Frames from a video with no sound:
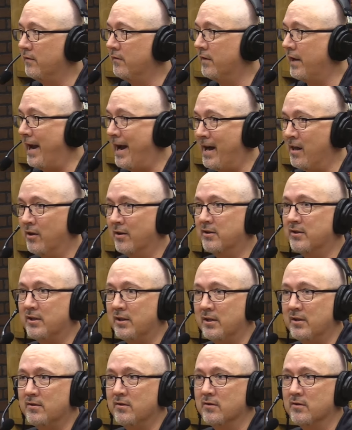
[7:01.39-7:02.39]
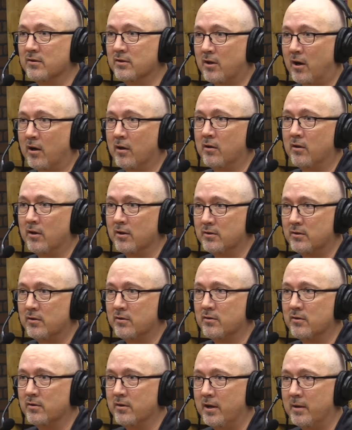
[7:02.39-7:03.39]
of galaxies and star
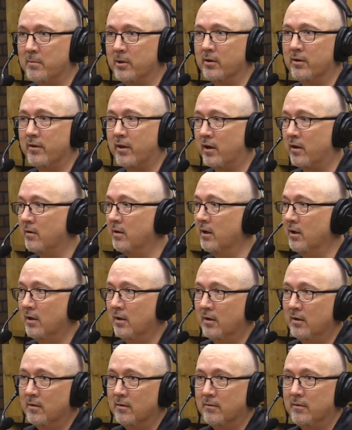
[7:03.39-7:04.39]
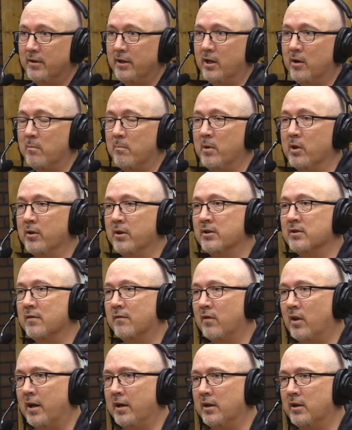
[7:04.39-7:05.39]
clusters and nebula that are, you know, millions
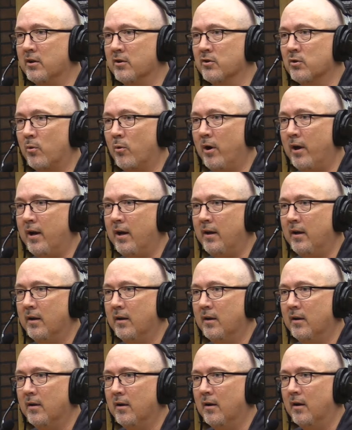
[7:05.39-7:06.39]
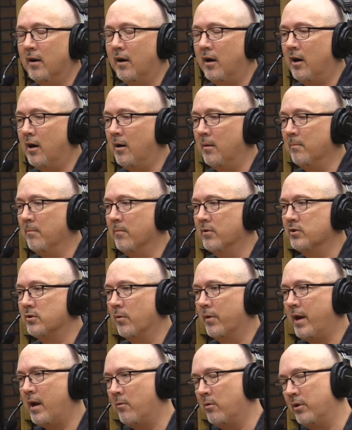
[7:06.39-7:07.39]
of light years away. Um, so
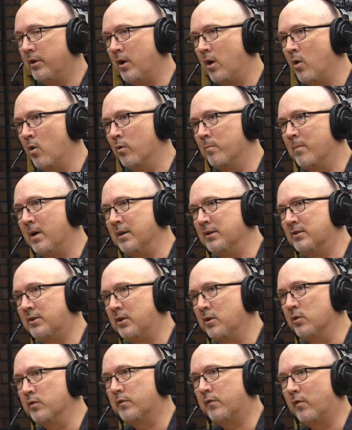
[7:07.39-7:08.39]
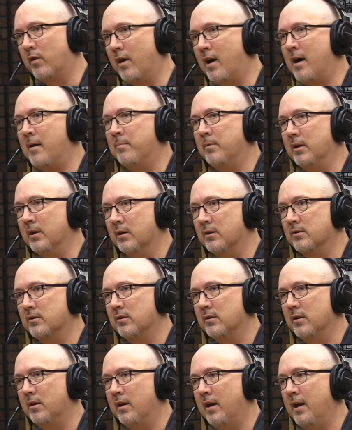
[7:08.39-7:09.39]
that really honed my skills for
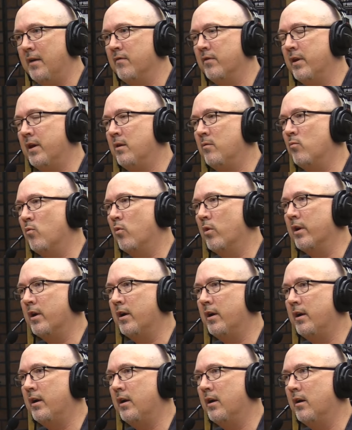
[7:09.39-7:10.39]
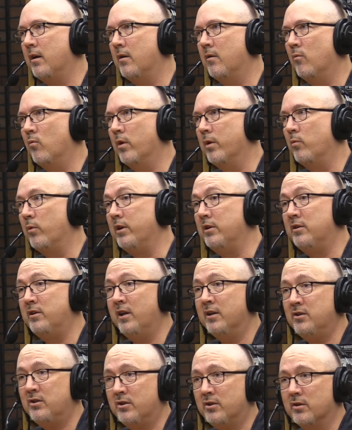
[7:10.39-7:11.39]
optics. And then when I uh, when we
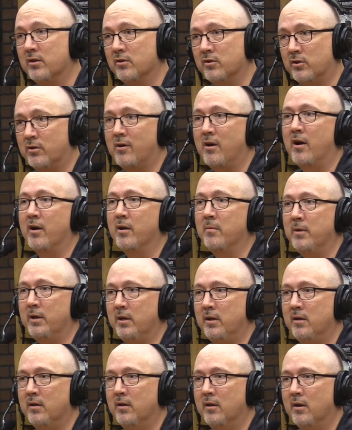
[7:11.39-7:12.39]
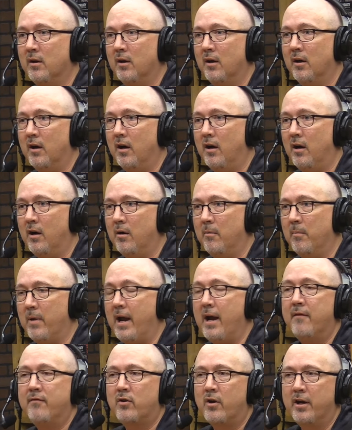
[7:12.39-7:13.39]
ditched astronomy um,
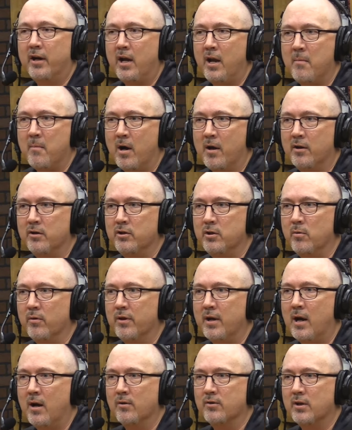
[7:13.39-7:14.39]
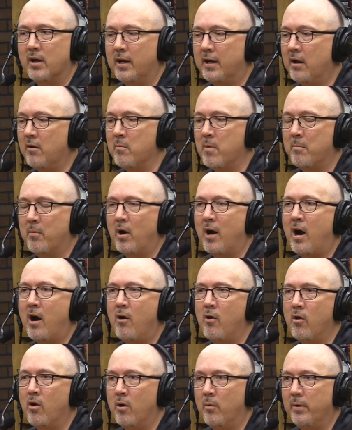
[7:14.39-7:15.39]
after I came on in 2000, I can't remember
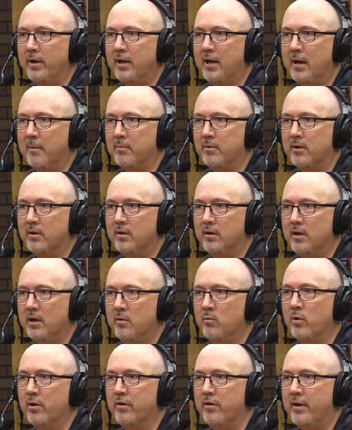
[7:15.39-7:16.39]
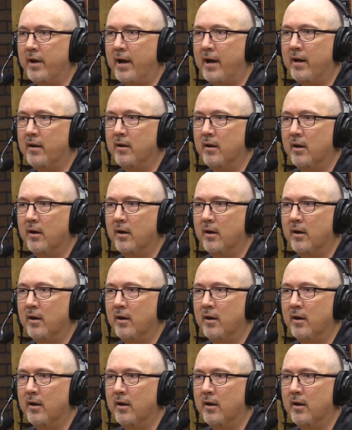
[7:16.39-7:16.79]
how long we kept in with that.